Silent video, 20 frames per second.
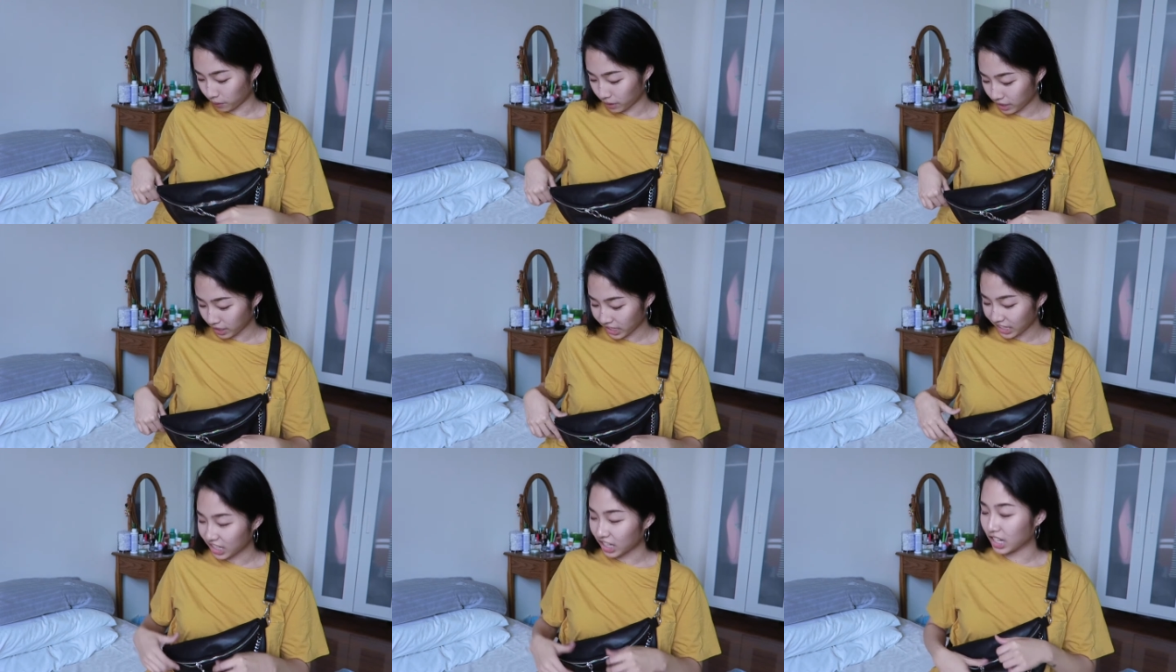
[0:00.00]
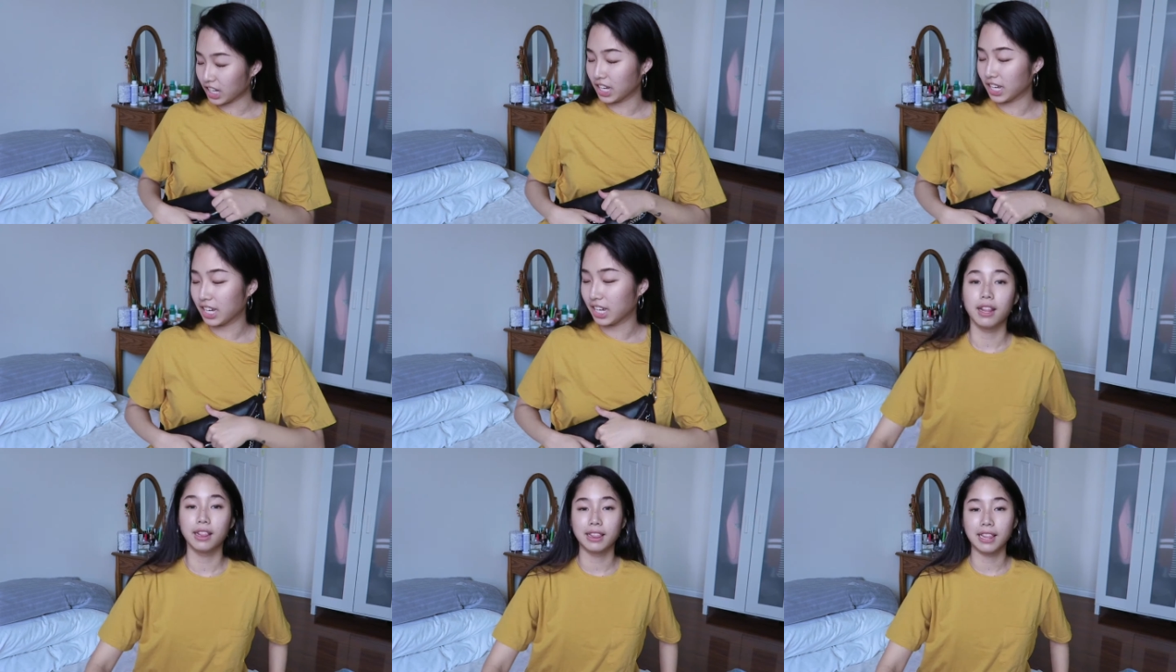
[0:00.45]
really
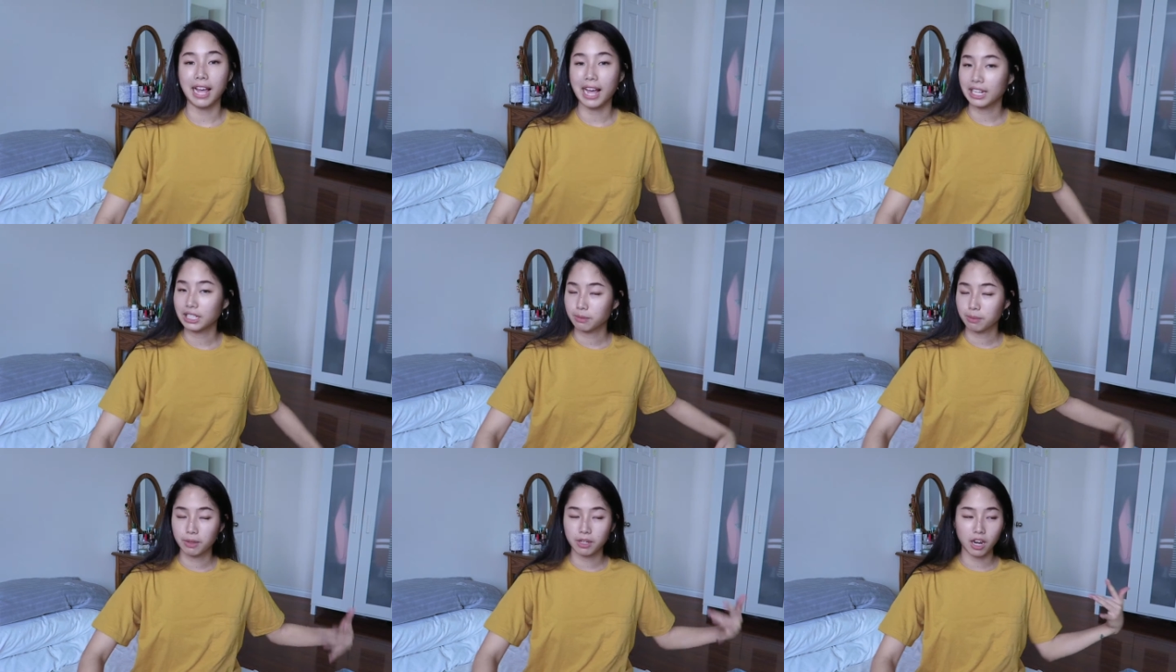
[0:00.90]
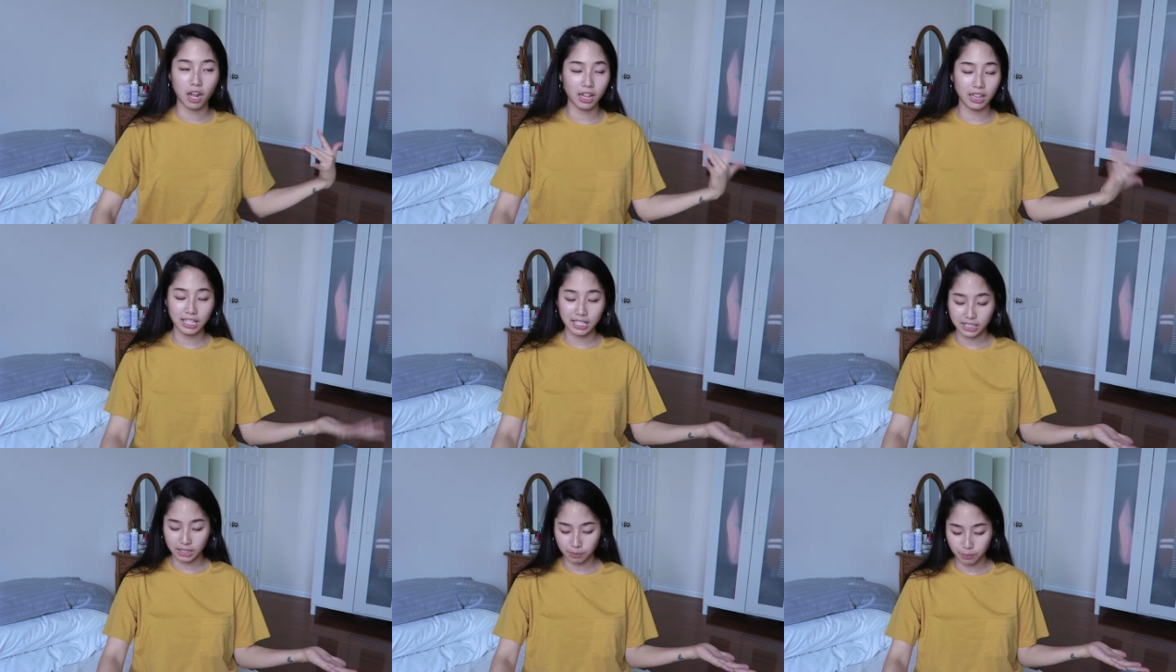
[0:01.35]
good and last but
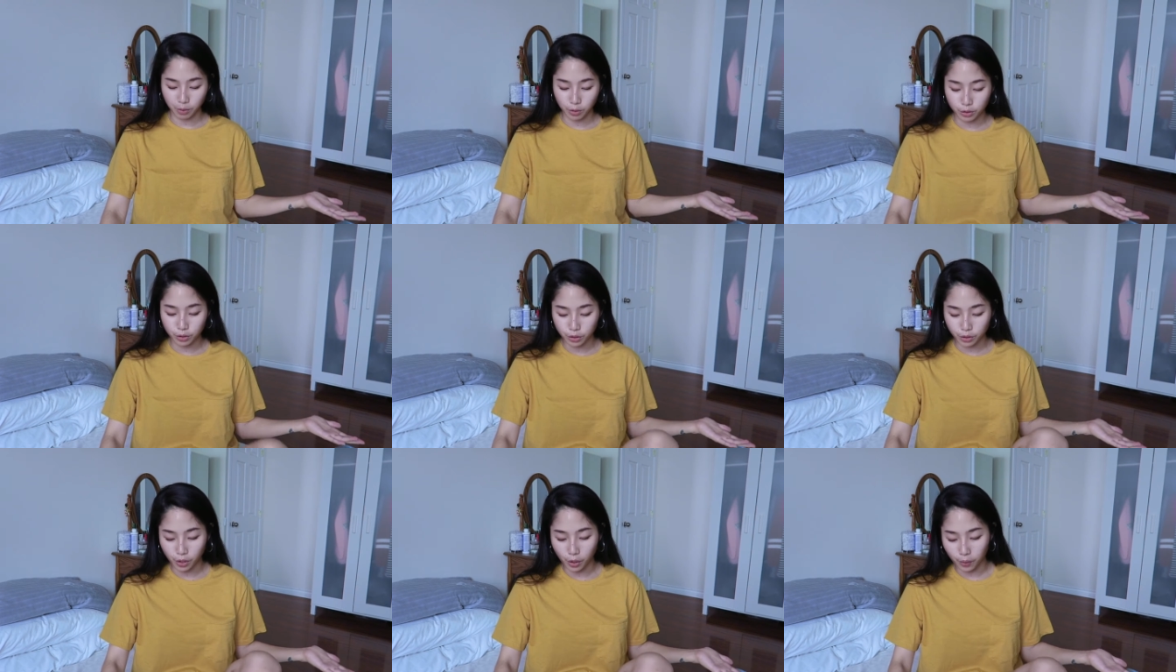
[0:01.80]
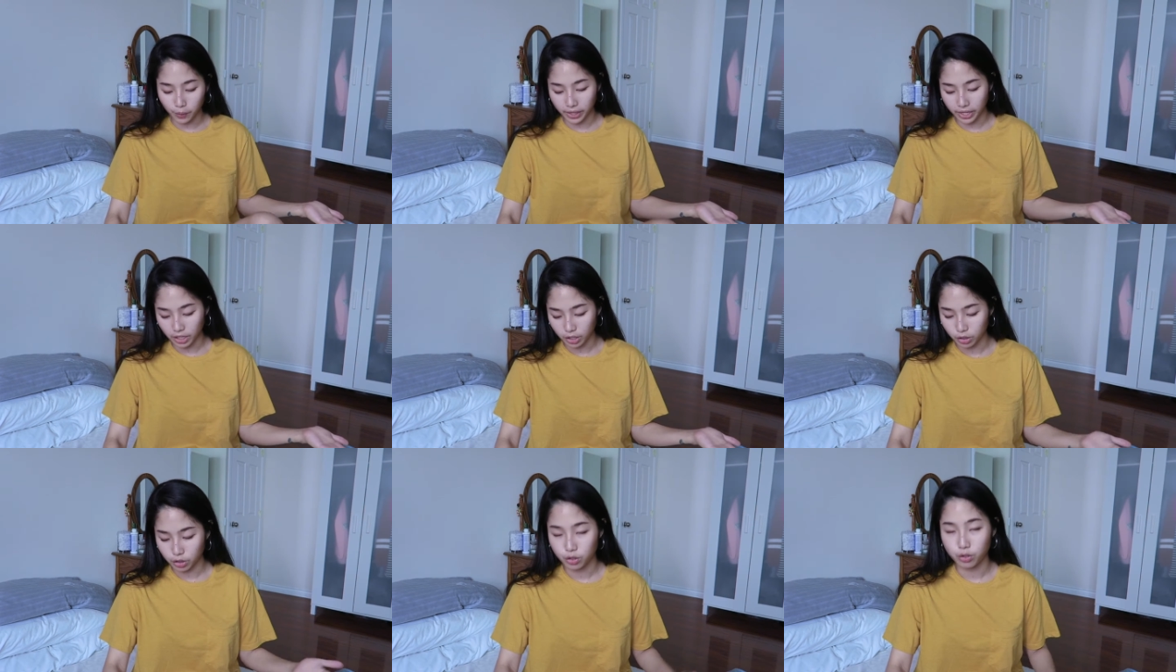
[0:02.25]
not least i'm going to go
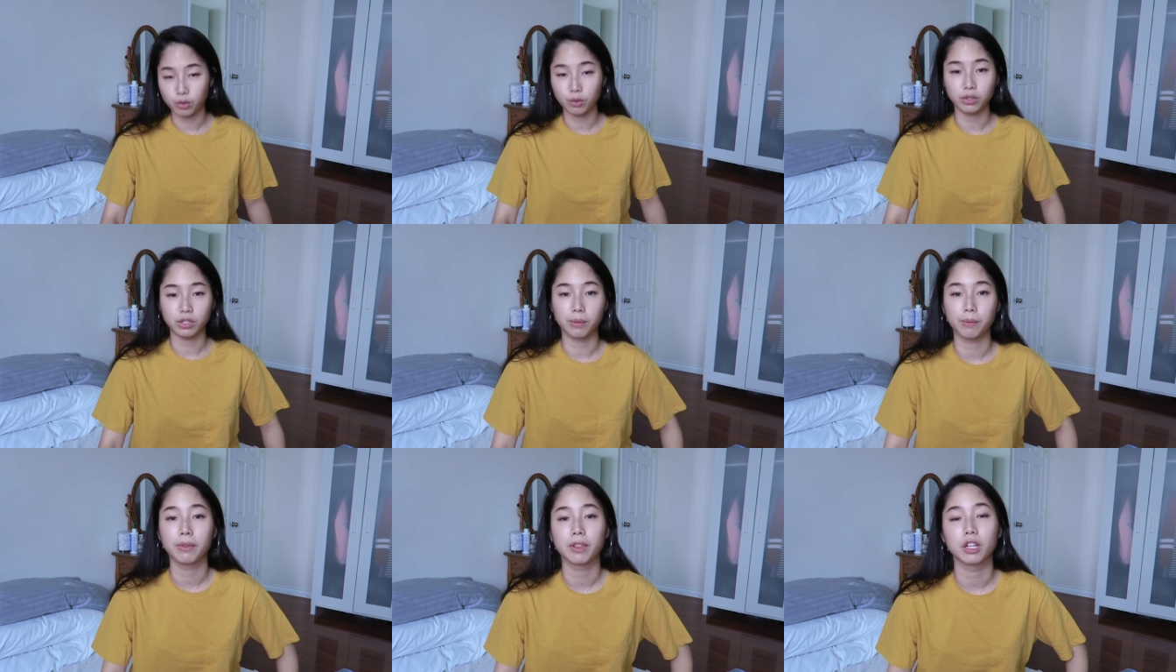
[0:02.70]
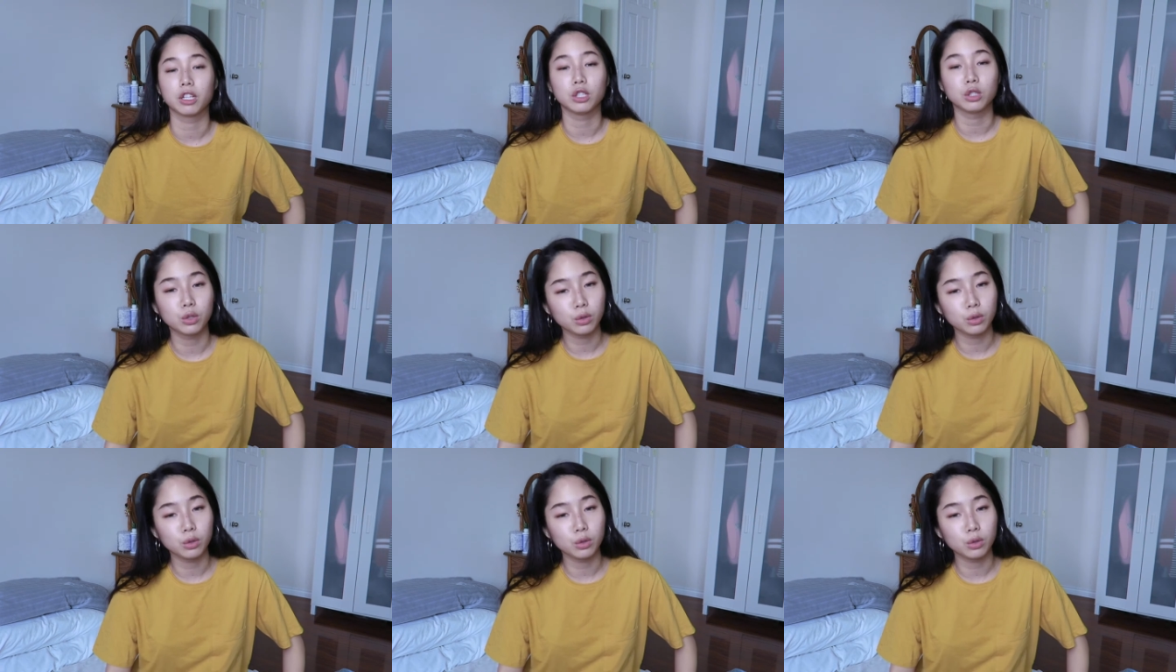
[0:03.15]
into some of the